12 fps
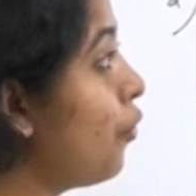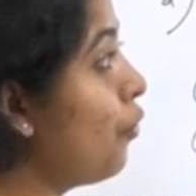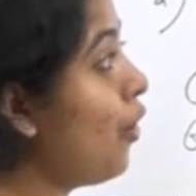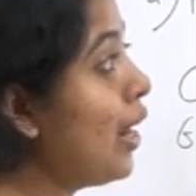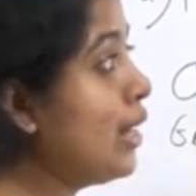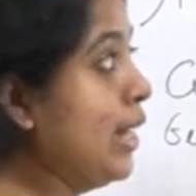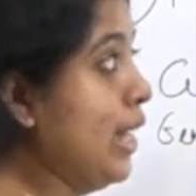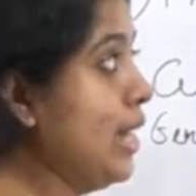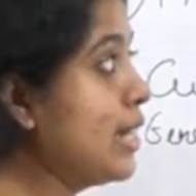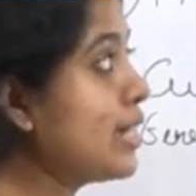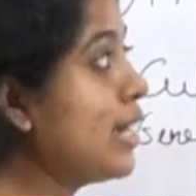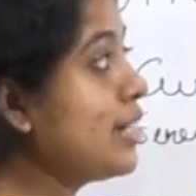One
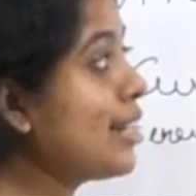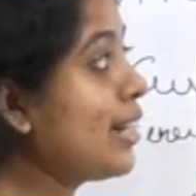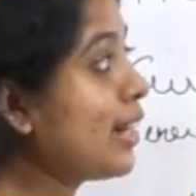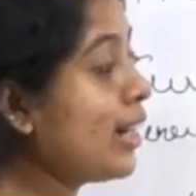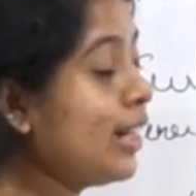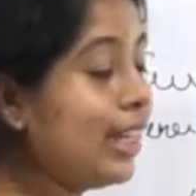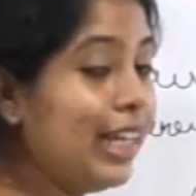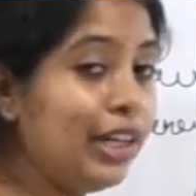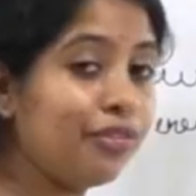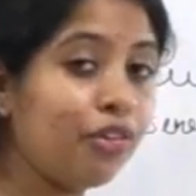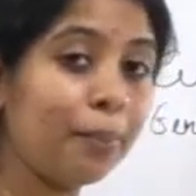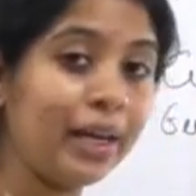is the general
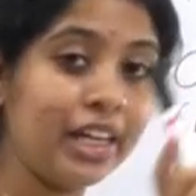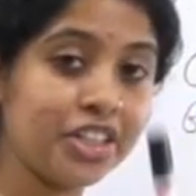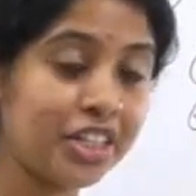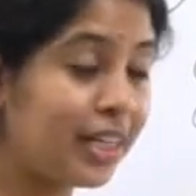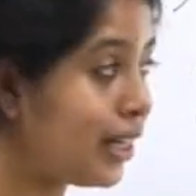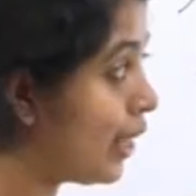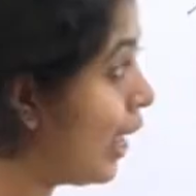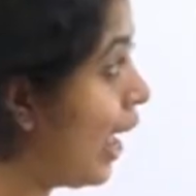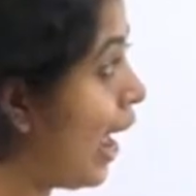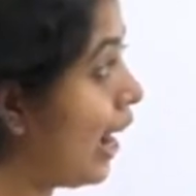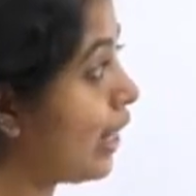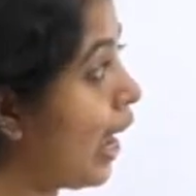information
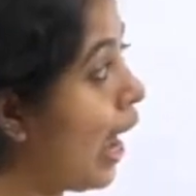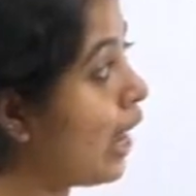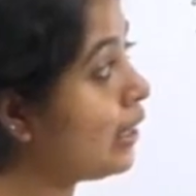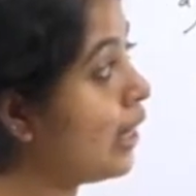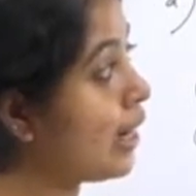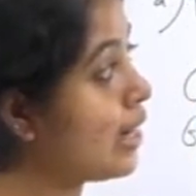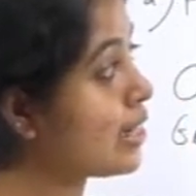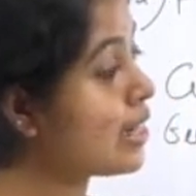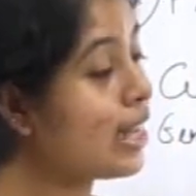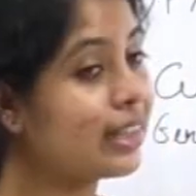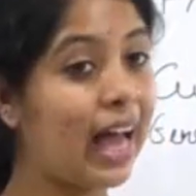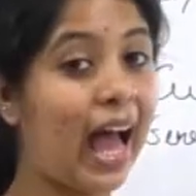and the other is
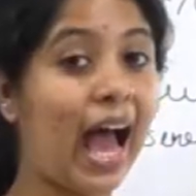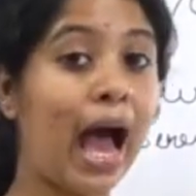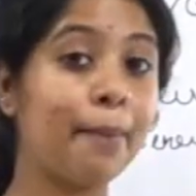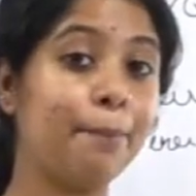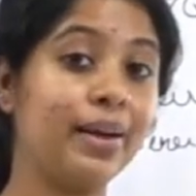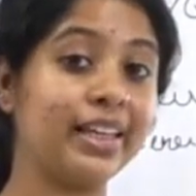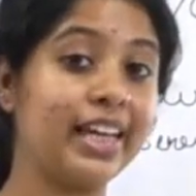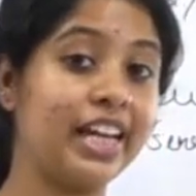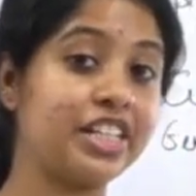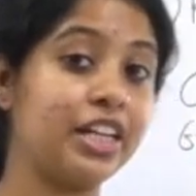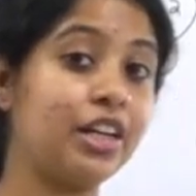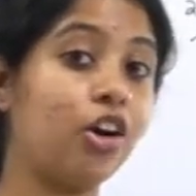the
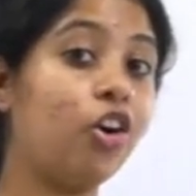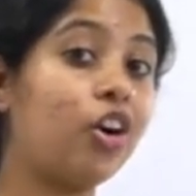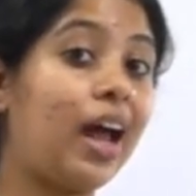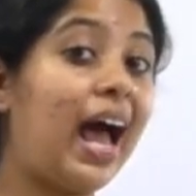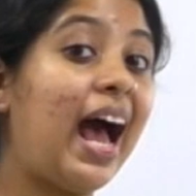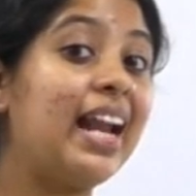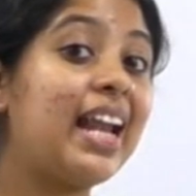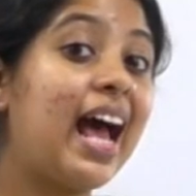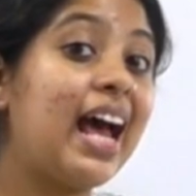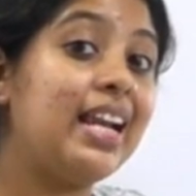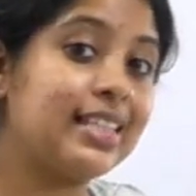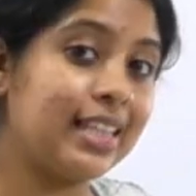application or
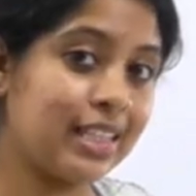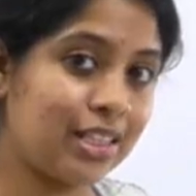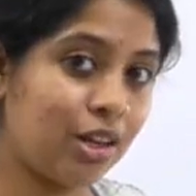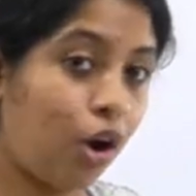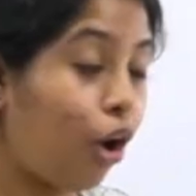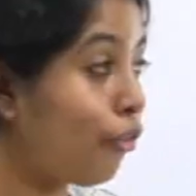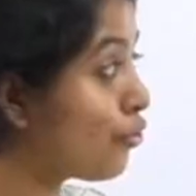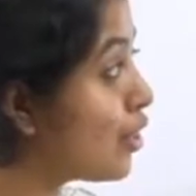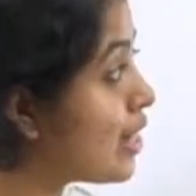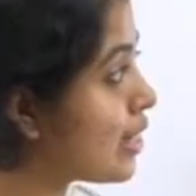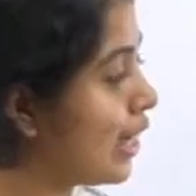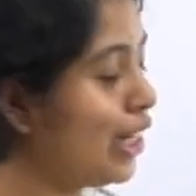analysis of
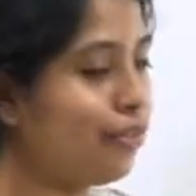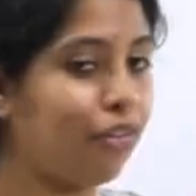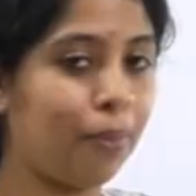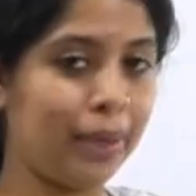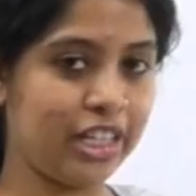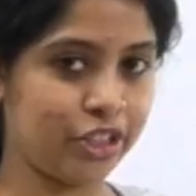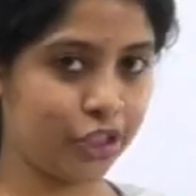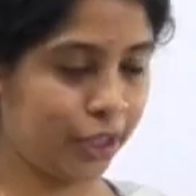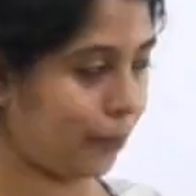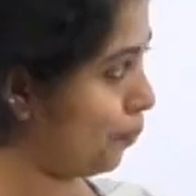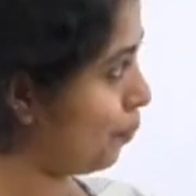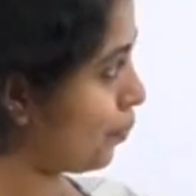this information.
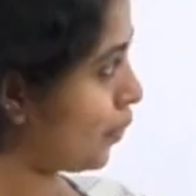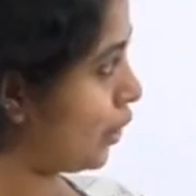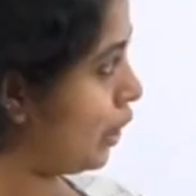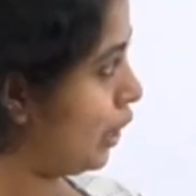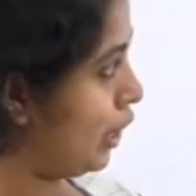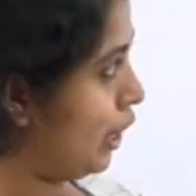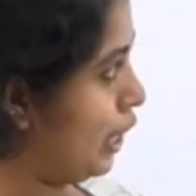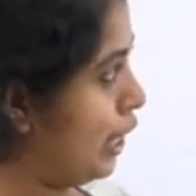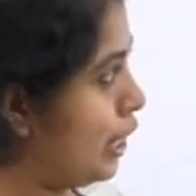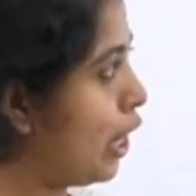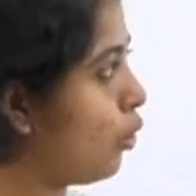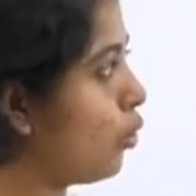
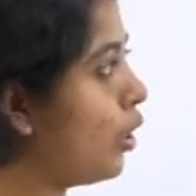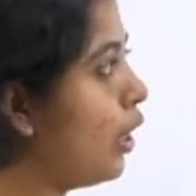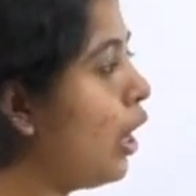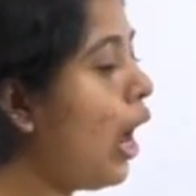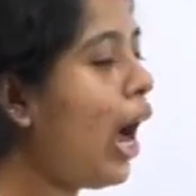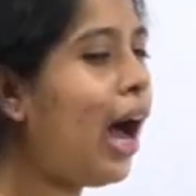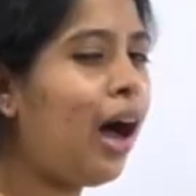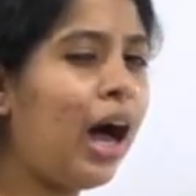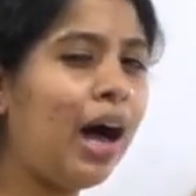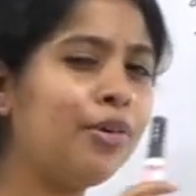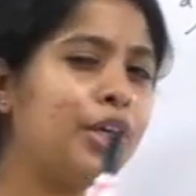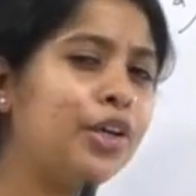Now,
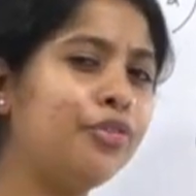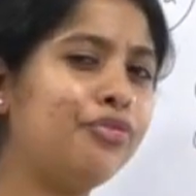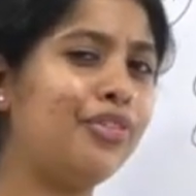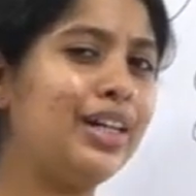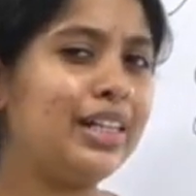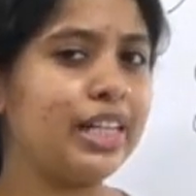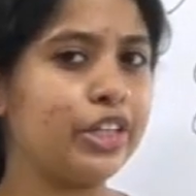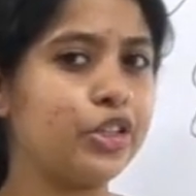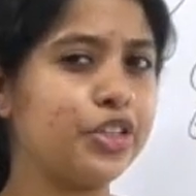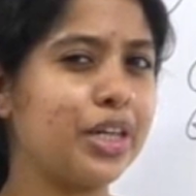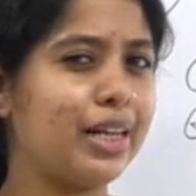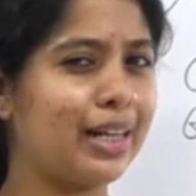how do you furnish
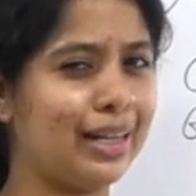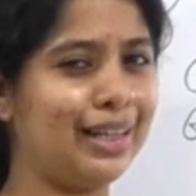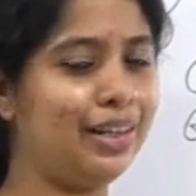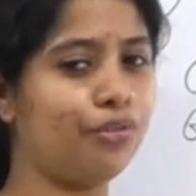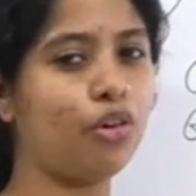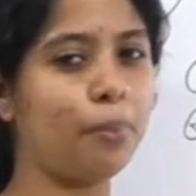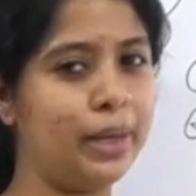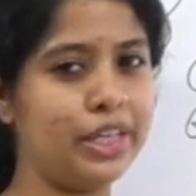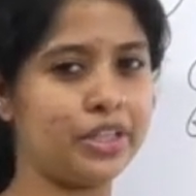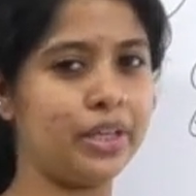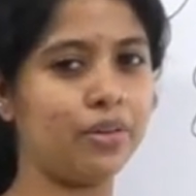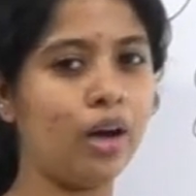general
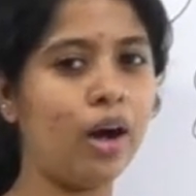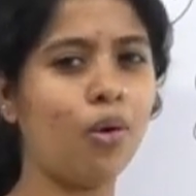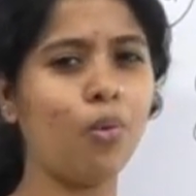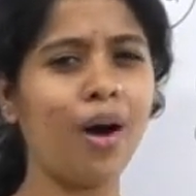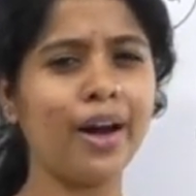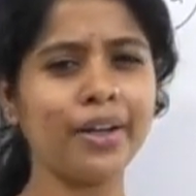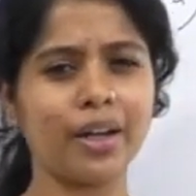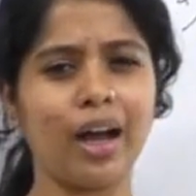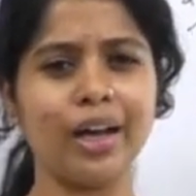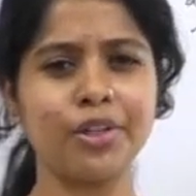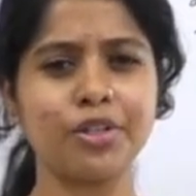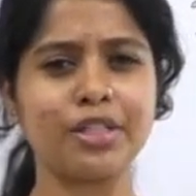information? What
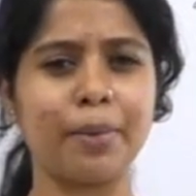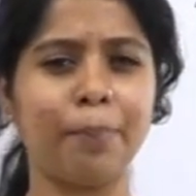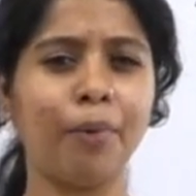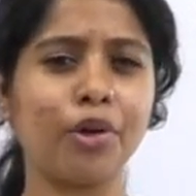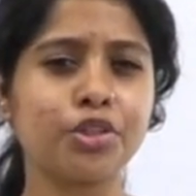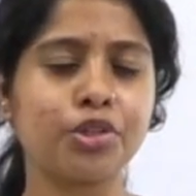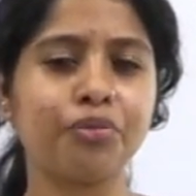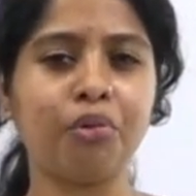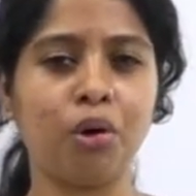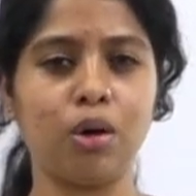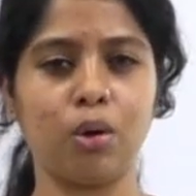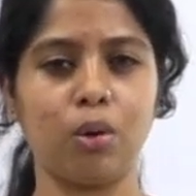are you supposed to
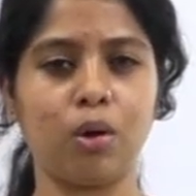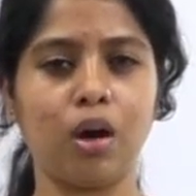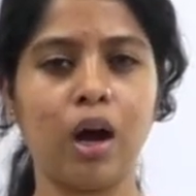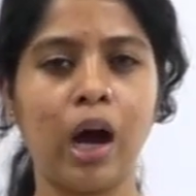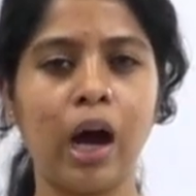follow?